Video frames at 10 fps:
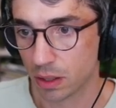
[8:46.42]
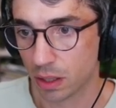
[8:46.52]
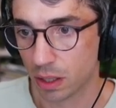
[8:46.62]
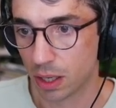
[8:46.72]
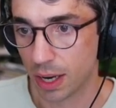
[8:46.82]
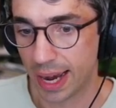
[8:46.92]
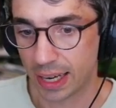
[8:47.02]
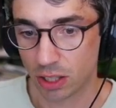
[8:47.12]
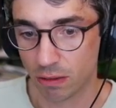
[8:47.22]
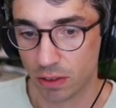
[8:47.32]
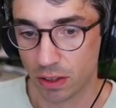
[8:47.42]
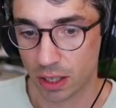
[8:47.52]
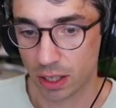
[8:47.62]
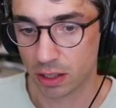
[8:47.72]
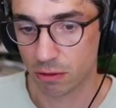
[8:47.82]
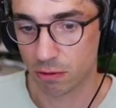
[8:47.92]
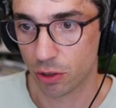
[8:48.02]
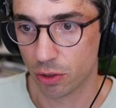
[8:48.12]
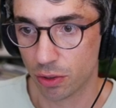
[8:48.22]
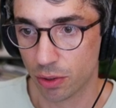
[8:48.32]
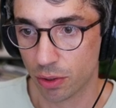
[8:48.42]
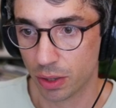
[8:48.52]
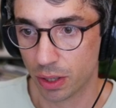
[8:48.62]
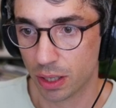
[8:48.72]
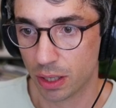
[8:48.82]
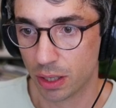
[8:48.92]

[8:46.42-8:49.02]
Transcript: Doesn't actually feel like it's further away.